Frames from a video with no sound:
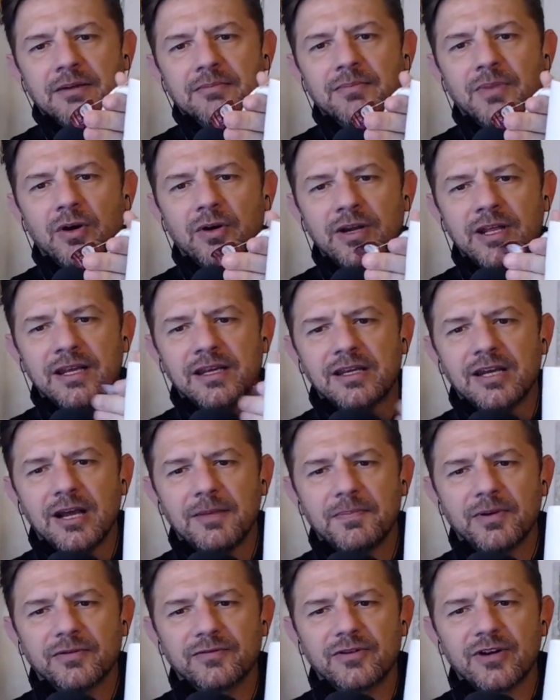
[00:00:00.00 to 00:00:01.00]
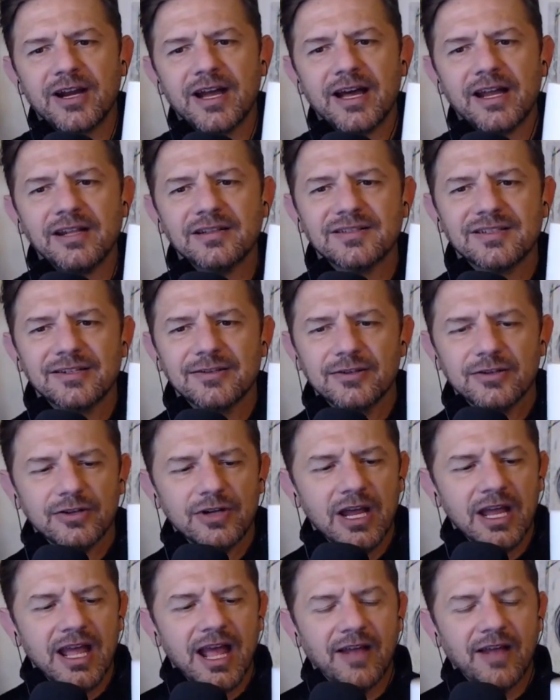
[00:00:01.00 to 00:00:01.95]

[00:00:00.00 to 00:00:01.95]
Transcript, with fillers: morning cup of gratitude.